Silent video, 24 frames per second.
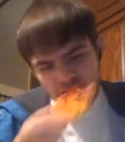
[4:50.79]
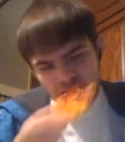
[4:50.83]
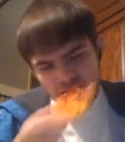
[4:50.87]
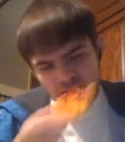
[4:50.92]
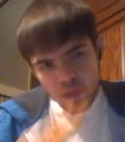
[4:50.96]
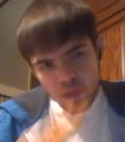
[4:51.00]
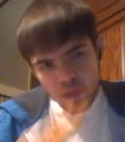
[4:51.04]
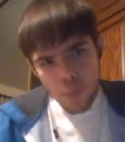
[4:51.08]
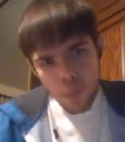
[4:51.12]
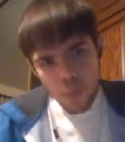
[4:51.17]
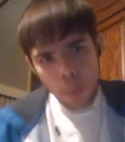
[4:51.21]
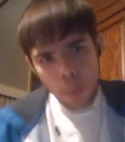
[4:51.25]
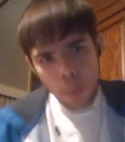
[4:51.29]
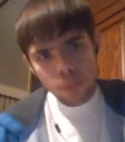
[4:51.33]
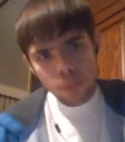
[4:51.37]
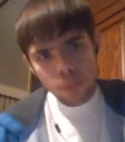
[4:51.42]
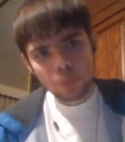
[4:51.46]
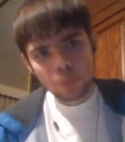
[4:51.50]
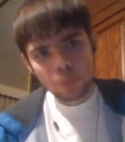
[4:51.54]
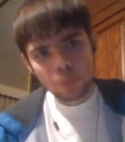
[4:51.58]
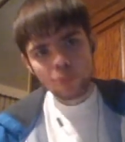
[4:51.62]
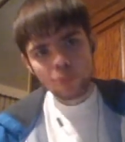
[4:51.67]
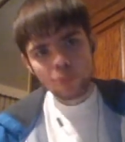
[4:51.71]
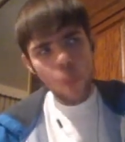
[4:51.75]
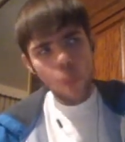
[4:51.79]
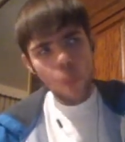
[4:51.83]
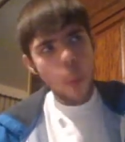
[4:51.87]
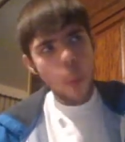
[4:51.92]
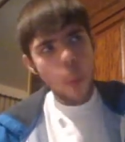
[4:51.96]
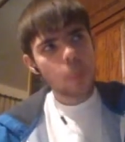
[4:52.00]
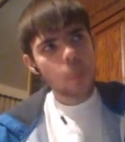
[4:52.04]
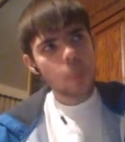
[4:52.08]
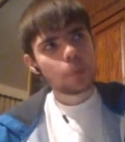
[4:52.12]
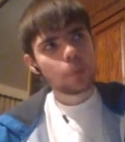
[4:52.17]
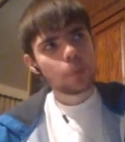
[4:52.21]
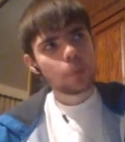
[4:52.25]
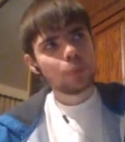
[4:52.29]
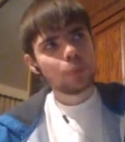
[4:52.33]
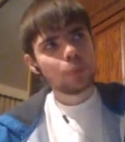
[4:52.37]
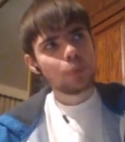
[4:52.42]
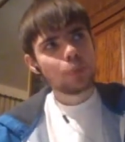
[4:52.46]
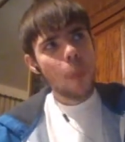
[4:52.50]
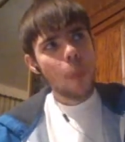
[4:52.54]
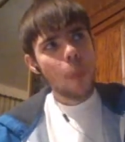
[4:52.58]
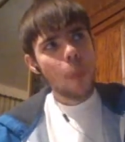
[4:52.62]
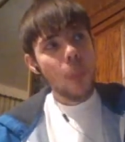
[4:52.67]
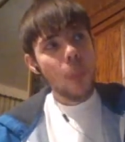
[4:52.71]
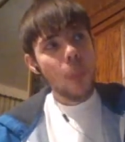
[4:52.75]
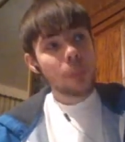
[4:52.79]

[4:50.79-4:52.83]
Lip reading: No one is speaking in this clip.